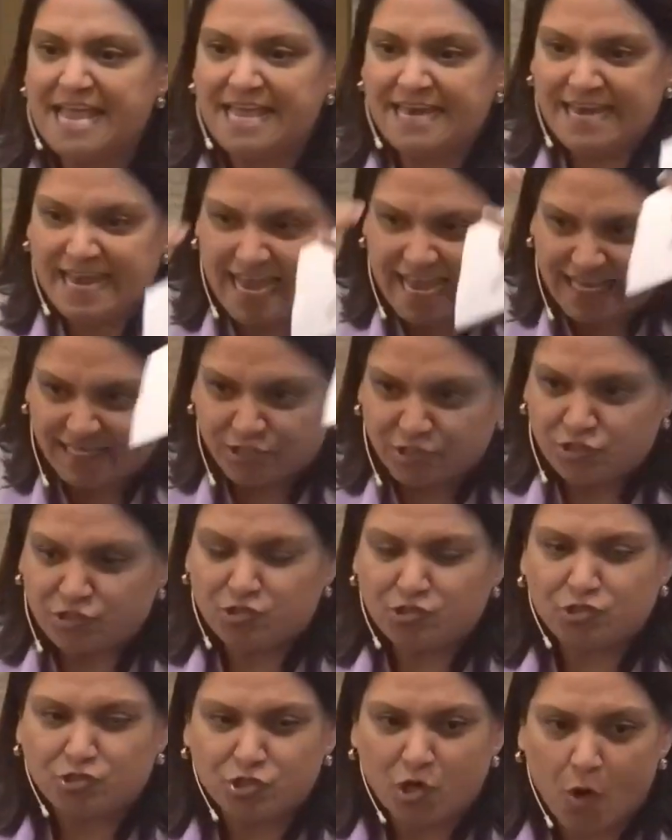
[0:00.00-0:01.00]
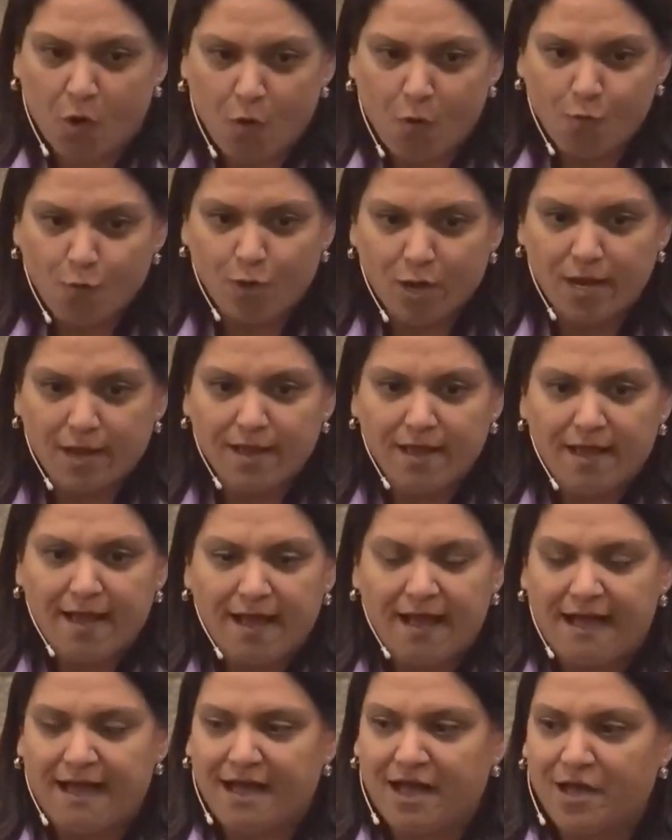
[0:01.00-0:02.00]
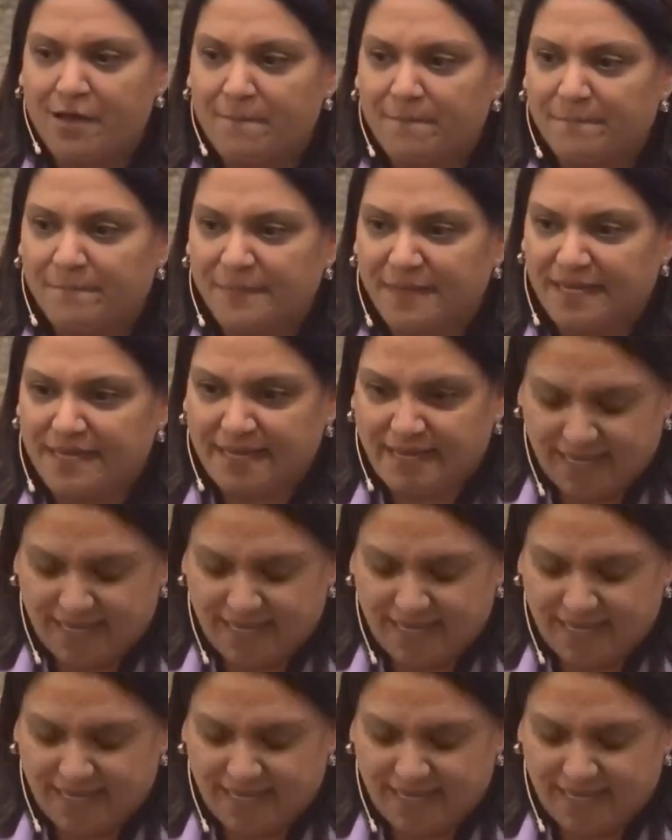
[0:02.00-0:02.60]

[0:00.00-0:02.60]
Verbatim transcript: in a stone um,